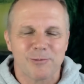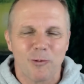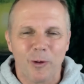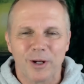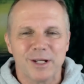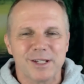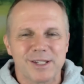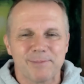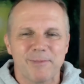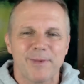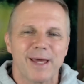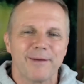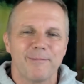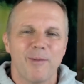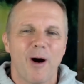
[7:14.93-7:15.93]
what is
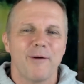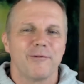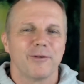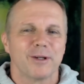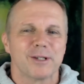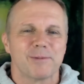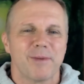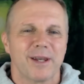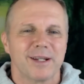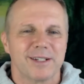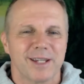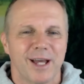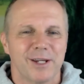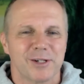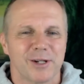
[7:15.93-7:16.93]
mindfulness
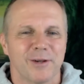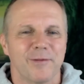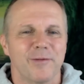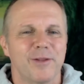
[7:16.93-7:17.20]
meditation?